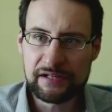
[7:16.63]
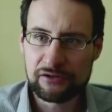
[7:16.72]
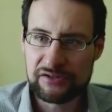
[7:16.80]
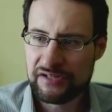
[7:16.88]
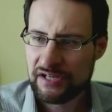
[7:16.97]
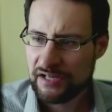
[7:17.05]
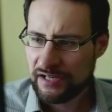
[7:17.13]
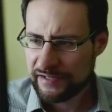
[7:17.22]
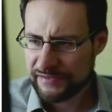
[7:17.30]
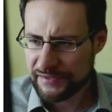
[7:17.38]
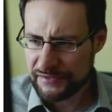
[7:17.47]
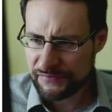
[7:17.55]
on
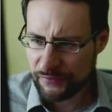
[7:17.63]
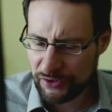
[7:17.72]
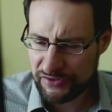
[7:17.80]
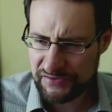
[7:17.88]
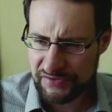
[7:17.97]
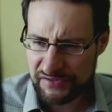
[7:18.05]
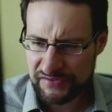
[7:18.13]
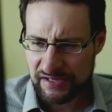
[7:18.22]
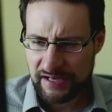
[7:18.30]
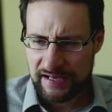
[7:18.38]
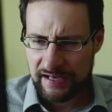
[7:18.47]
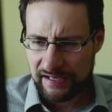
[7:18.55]
this one, this,
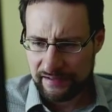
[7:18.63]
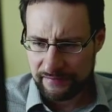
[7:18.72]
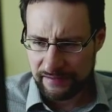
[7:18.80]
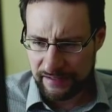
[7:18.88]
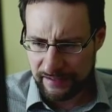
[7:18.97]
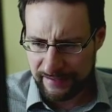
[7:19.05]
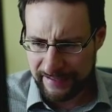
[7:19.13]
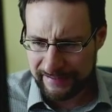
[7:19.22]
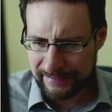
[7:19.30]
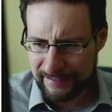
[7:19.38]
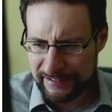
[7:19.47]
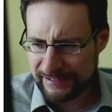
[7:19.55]
at
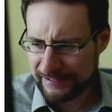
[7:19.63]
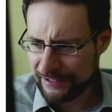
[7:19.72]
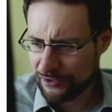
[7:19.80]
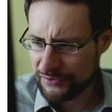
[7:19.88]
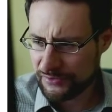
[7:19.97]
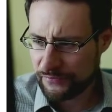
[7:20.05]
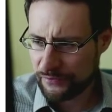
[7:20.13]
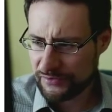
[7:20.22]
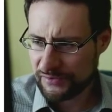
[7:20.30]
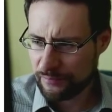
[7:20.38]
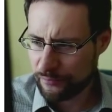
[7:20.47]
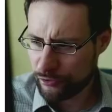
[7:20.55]
least here on the
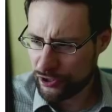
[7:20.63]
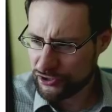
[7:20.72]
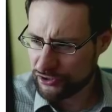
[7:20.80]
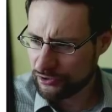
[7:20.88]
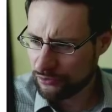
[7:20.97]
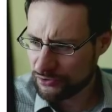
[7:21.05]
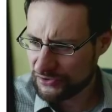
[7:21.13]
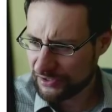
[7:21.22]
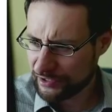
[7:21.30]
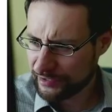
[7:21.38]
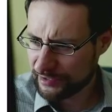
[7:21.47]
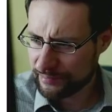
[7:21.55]
first impression, looks a
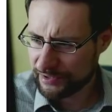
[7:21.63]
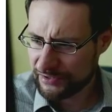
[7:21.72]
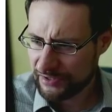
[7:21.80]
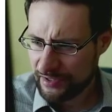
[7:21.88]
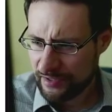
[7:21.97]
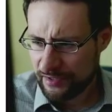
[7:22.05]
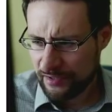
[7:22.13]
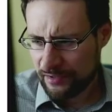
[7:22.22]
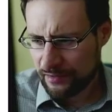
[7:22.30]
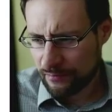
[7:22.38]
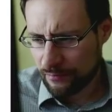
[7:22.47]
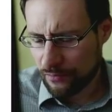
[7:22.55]
little bit
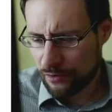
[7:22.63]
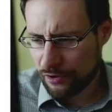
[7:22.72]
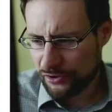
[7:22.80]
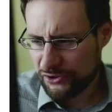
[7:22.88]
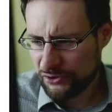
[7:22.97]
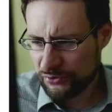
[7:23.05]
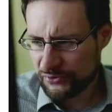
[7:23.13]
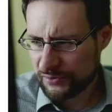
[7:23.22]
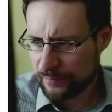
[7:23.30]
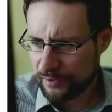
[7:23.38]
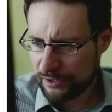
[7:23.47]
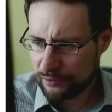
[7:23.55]
more
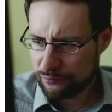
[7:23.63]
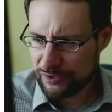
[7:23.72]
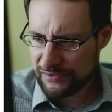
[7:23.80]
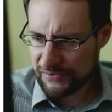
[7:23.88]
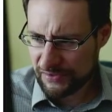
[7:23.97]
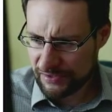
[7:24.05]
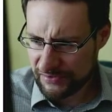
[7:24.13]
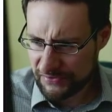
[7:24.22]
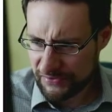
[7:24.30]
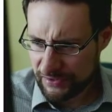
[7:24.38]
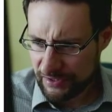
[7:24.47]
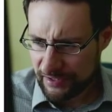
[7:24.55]
usable with
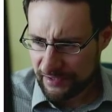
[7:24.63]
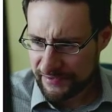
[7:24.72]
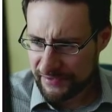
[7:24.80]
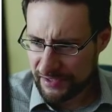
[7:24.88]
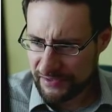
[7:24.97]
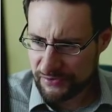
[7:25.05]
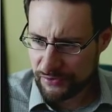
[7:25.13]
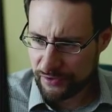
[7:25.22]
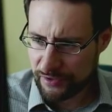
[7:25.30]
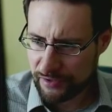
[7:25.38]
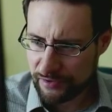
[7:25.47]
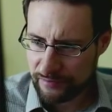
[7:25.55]
this
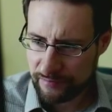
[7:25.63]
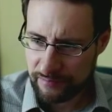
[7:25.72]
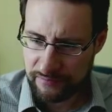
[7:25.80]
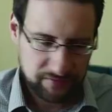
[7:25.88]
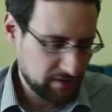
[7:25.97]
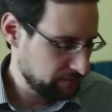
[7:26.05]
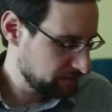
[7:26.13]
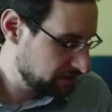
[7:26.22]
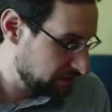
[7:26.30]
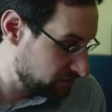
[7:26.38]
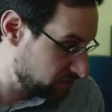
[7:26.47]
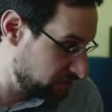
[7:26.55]
sensor
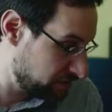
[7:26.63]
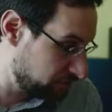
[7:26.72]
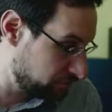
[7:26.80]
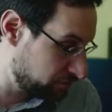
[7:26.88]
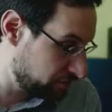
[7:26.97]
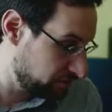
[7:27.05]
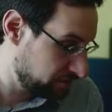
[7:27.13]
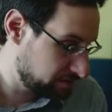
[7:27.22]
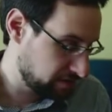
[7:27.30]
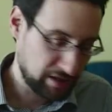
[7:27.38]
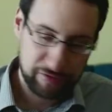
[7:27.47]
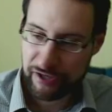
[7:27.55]
navigation arrow
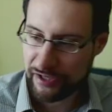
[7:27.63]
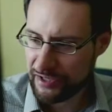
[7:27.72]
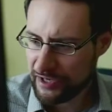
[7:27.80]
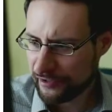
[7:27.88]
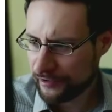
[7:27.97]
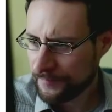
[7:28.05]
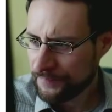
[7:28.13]
uh, area here.